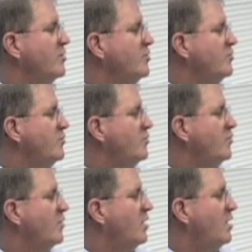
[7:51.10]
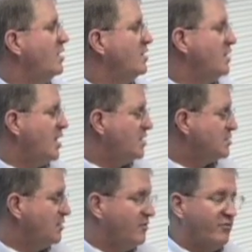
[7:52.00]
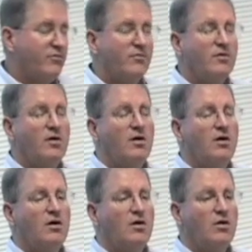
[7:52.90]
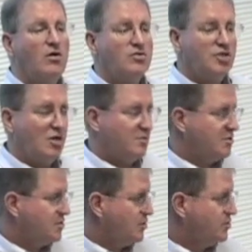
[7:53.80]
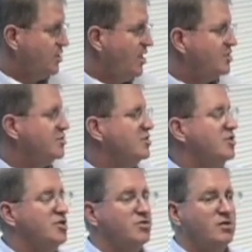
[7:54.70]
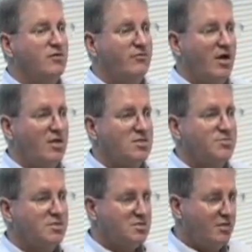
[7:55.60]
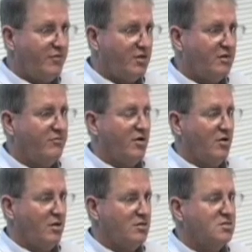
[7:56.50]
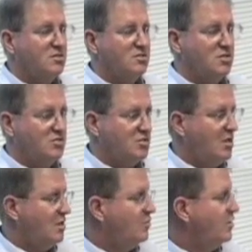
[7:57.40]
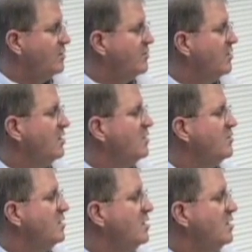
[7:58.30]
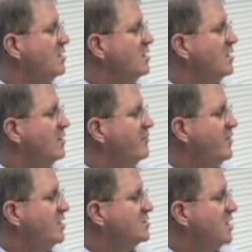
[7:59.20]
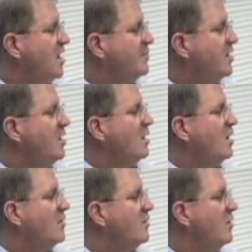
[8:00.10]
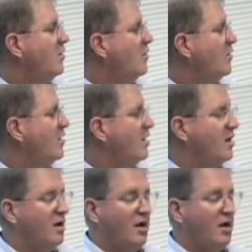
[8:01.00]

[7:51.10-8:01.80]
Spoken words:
you, in the case of whole genome association, you will find specific variants associated with the phenotype, although